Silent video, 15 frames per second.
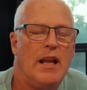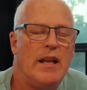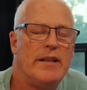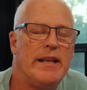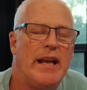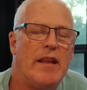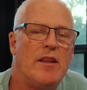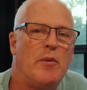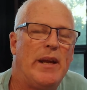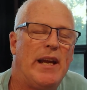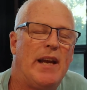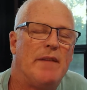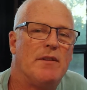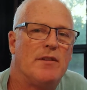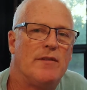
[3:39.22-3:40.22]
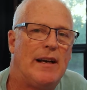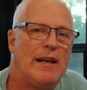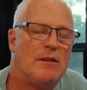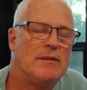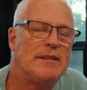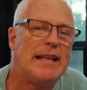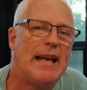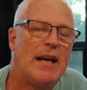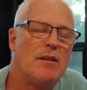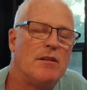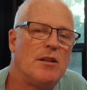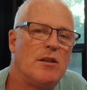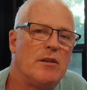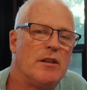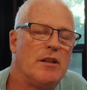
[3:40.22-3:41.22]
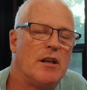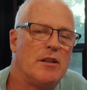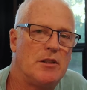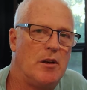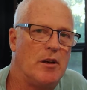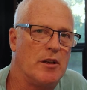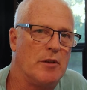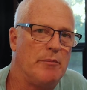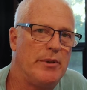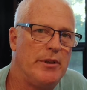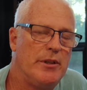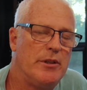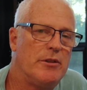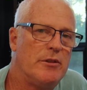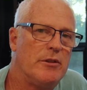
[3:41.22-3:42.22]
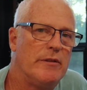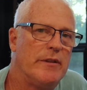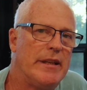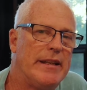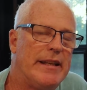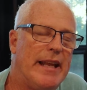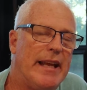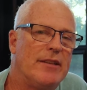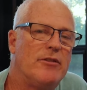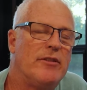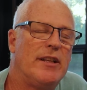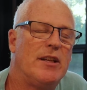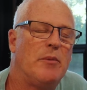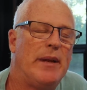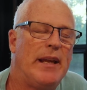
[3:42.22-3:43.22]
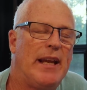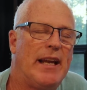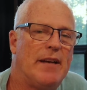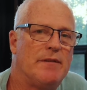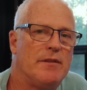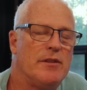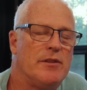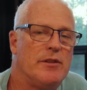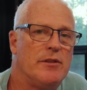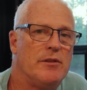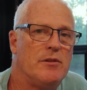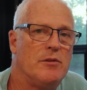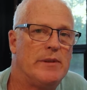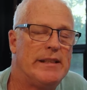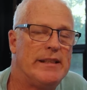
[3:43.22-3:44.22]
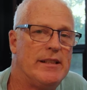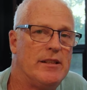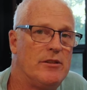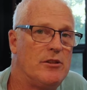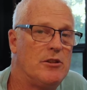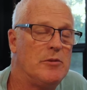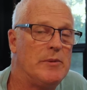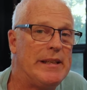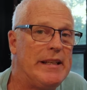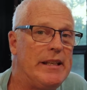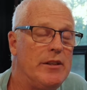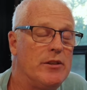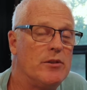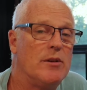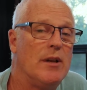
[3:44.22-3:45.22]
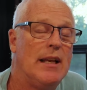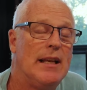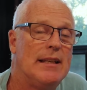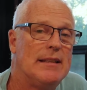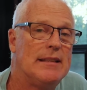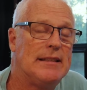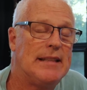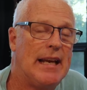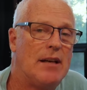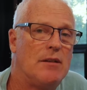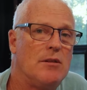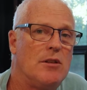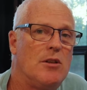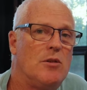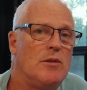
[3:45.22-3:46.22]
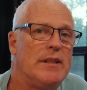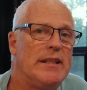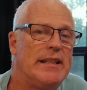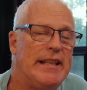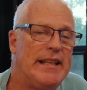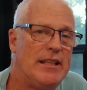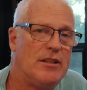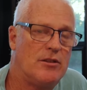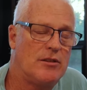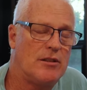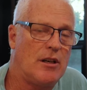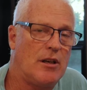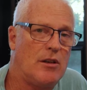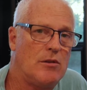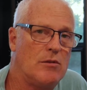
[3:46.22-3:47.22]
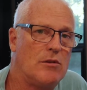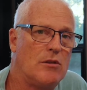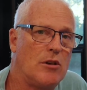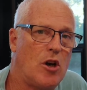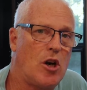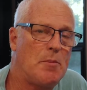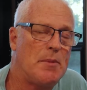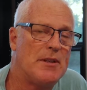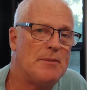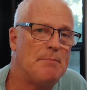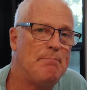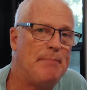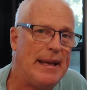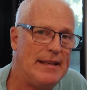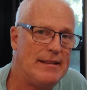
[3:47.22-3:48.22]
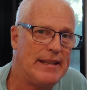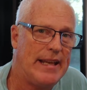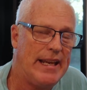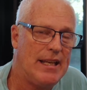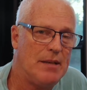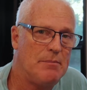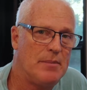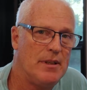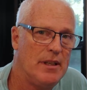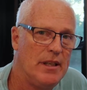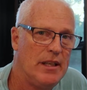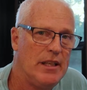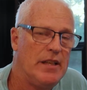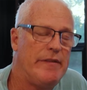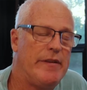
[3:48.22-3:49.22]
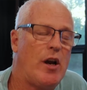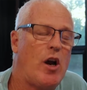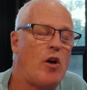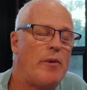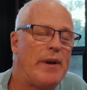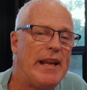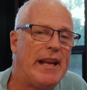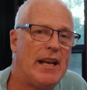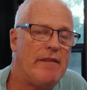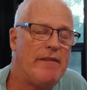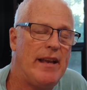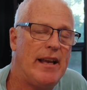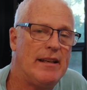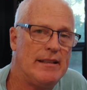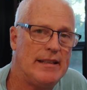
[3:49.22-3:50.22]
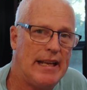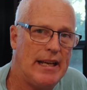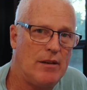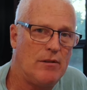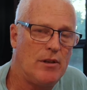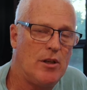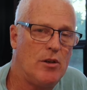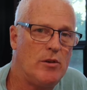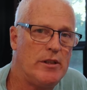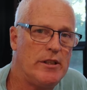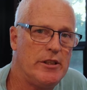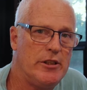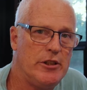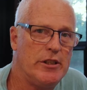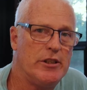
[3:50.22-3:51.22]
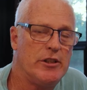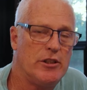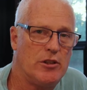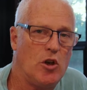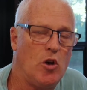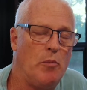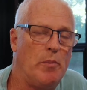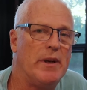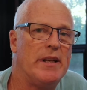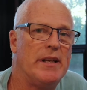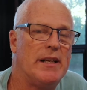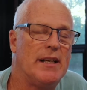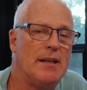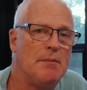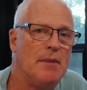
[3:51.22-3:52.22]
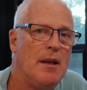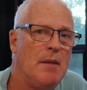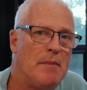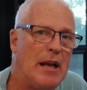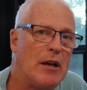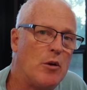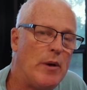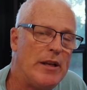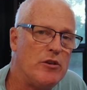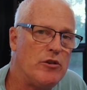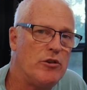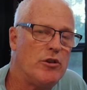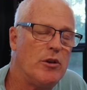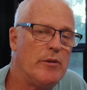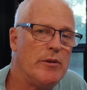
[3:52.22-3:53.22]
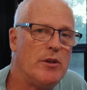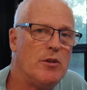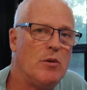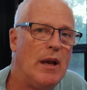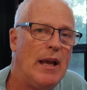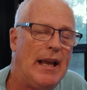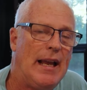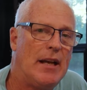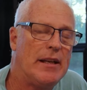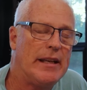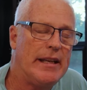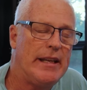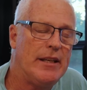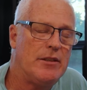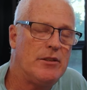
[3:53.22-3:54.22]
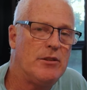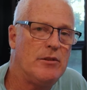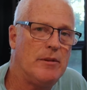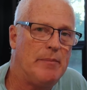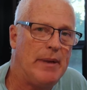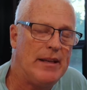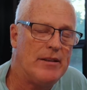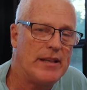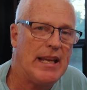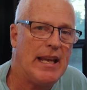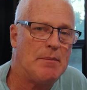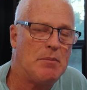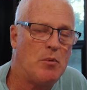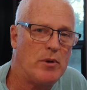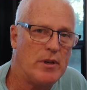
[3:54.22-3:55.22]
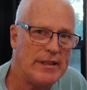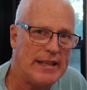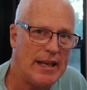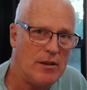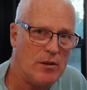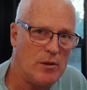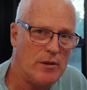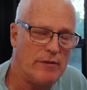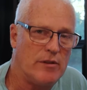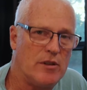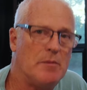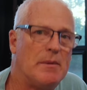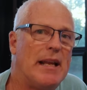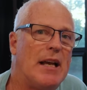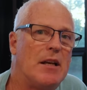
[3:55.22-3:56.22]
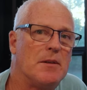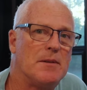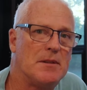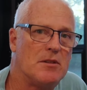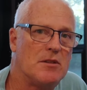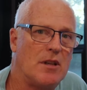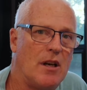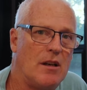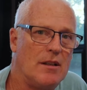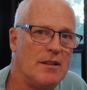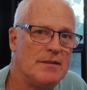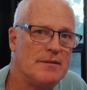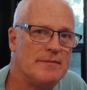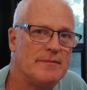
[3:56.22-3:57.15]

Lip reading: Now that we have this file downloaded onto our computer, the next thing we have to do is to either download and install Garmin's BaseCamp. If you already have that downloaded, you can just open it up. But I'll go ahead and show you how to get to the BaseCamp and where to download it from and how to install it.